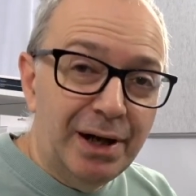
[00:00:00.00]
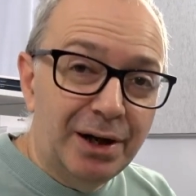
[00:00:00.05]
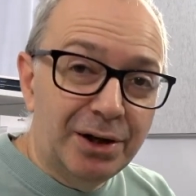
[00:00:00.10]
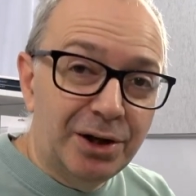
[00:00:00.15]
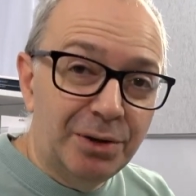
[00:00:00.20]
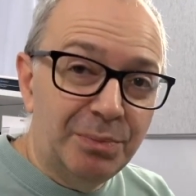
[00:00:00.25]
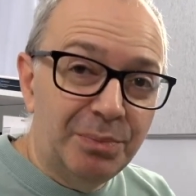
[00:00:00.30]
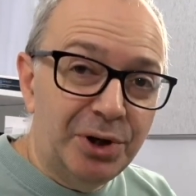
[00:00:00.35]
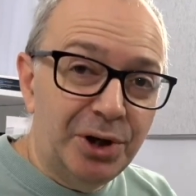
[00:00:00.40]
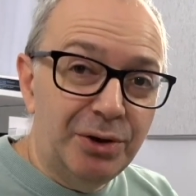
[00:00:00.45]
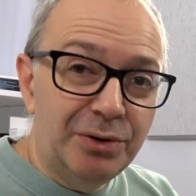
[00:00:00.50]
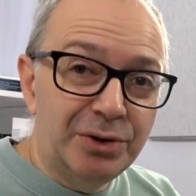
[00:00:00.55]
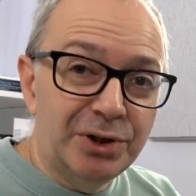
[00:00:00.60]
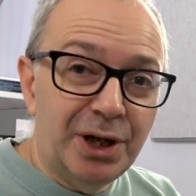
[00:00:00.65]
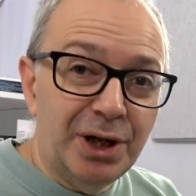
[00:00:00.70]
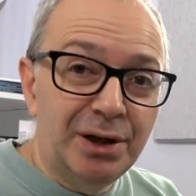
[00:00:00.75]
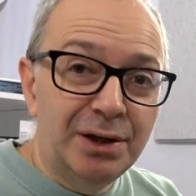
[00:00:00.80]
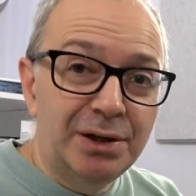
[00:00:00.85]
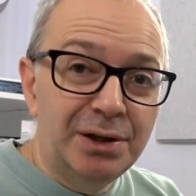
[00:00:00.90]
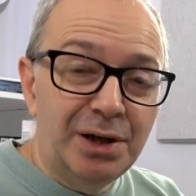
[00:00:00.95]
a
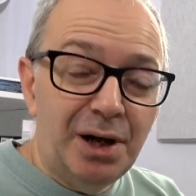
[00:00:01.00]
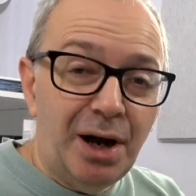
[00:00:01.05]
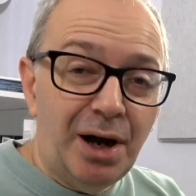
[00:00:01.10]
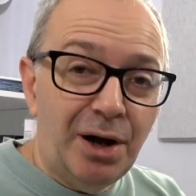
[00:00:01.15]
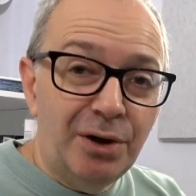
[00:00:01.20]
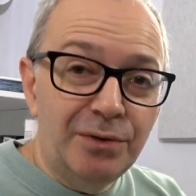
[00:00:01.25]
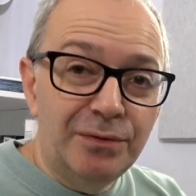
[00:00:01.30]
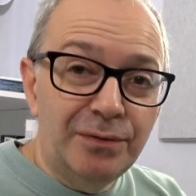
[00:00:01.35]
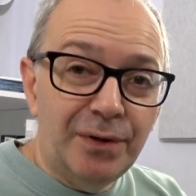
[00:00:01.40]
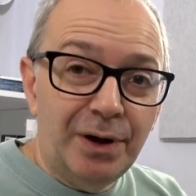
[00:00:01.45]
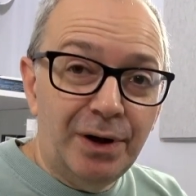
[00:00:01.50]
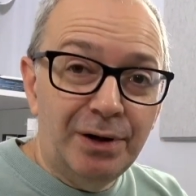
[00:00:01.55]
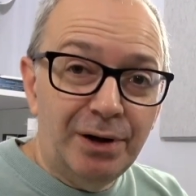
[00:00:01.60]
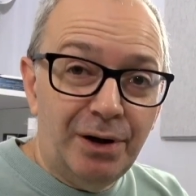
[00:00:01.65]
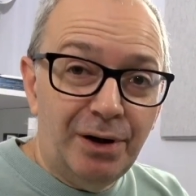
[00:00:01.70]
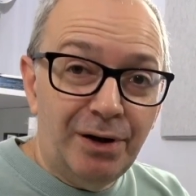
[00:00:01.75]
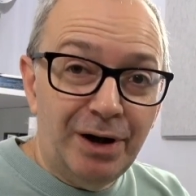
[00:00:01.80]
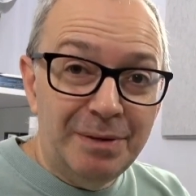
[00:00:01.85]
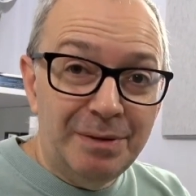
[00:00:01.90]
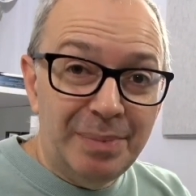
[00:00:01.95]
computer over
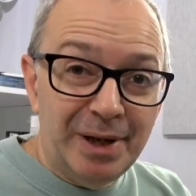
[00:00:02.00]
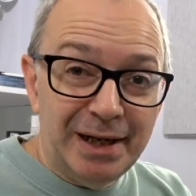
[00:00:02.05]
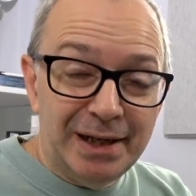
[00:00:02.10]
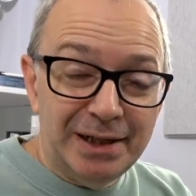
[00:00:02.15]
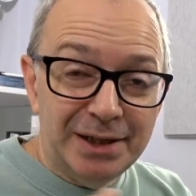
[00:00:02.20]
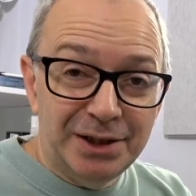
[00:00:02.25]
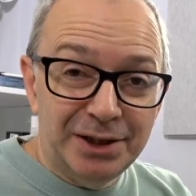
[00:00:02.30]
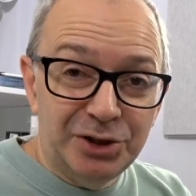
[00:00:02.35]
I P,